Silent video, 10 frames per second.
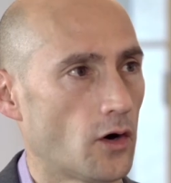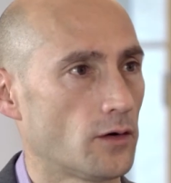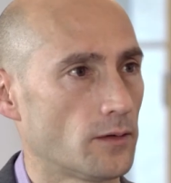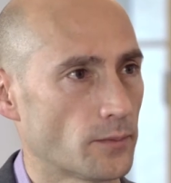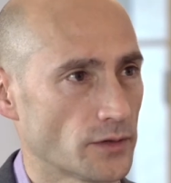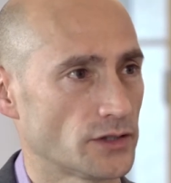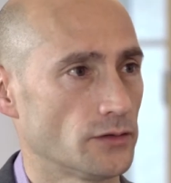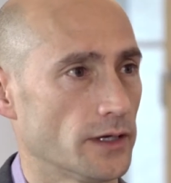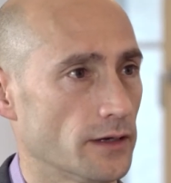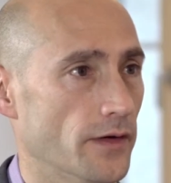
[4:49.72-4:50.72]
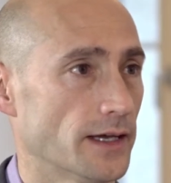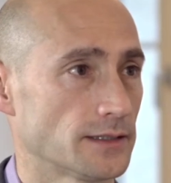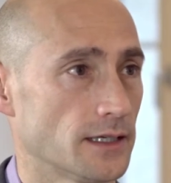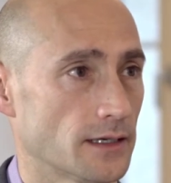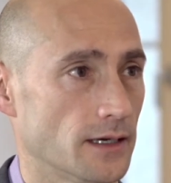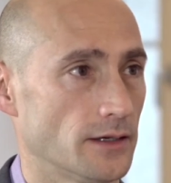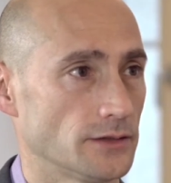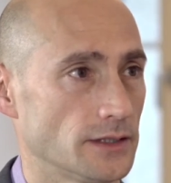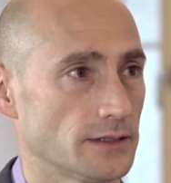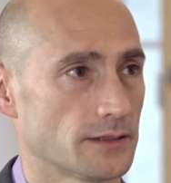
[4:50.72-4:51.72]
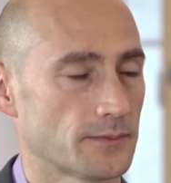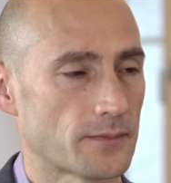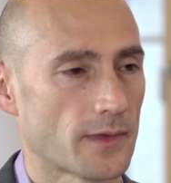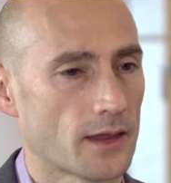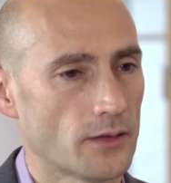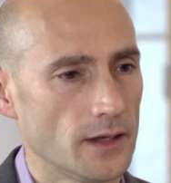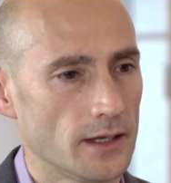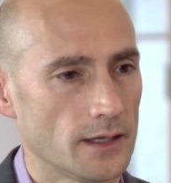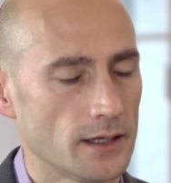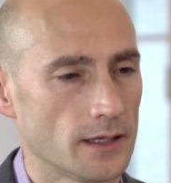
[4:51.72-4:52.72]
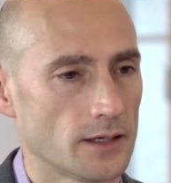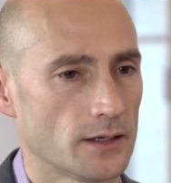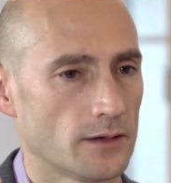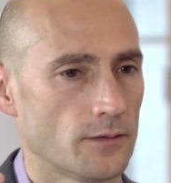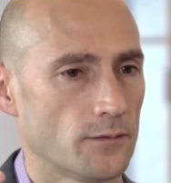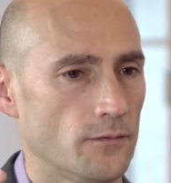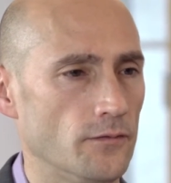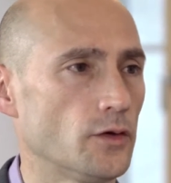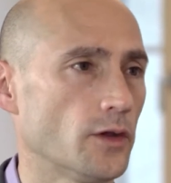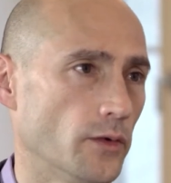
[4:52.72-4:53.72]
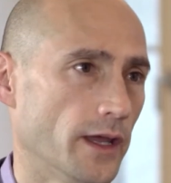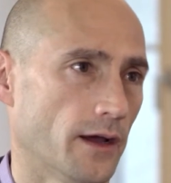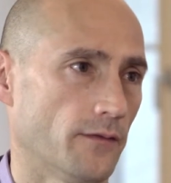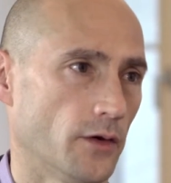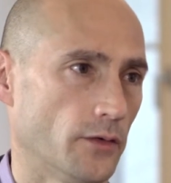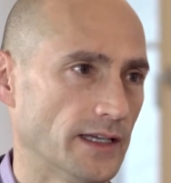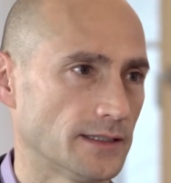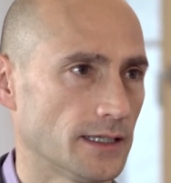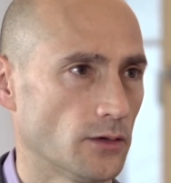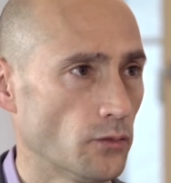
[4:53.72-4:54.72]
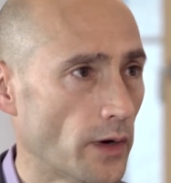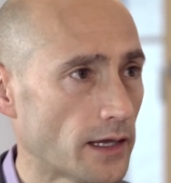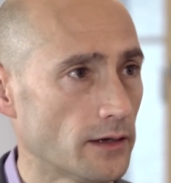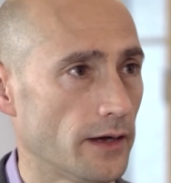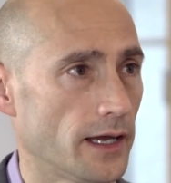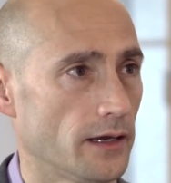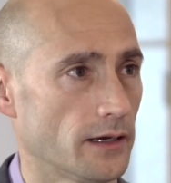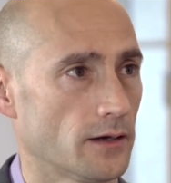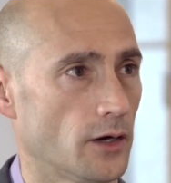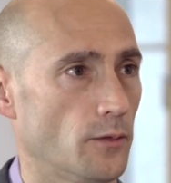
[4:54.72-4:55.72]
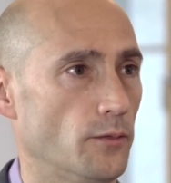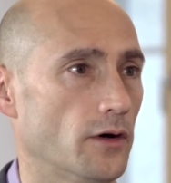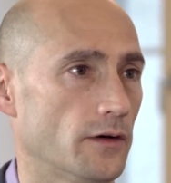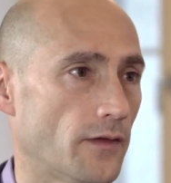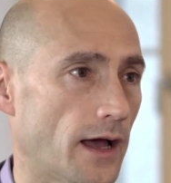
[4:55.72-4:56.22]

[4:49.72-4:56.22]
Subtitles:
all pursuing advanced technologies. The view that we have, though, is that regulating above